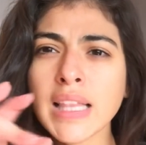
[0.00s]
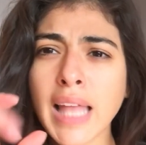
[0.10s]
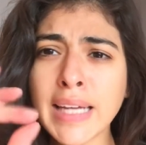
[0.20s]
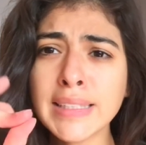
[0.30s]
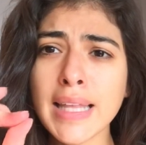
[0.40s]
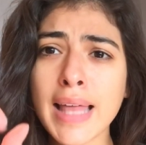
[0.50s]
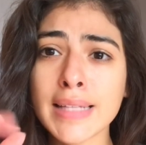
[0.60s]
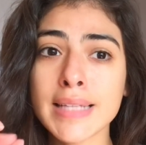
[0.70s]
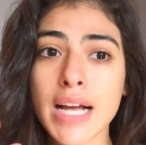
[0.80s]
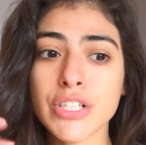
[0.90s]
liked
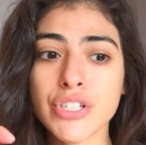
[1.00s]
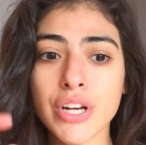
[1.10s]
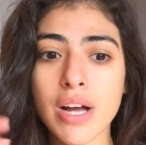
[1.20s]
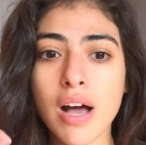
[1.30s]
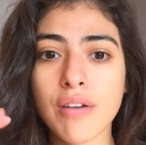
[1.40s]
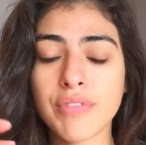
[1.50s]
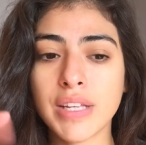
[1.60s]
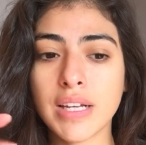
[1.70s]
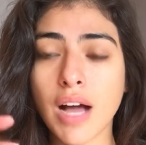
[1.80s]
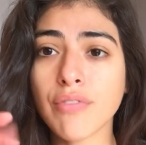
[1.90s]
that texture of
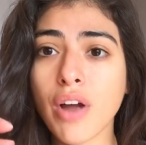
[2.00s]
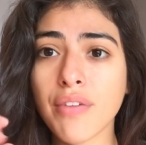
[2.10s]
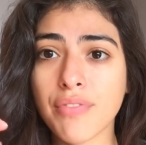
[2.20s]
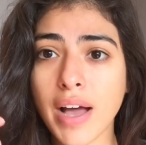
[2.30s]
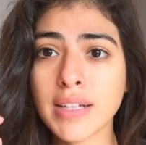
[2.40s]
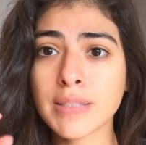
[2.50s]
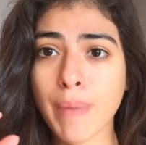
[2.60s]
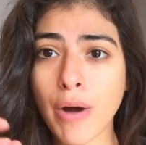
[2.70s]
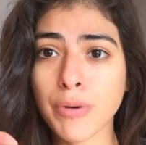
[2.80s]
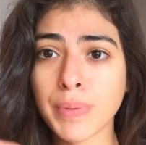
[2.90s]
the Cover FX
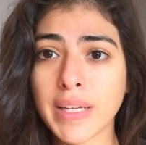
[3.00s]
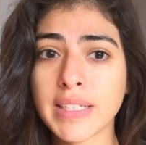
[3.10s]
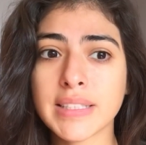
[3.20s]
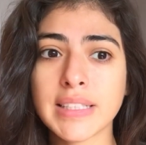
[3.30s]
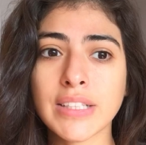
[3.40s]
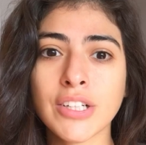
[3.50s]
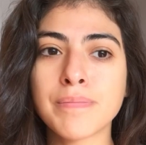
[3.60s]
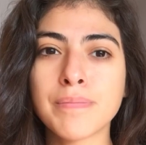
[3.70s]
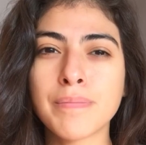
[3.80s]
Power Play concealer,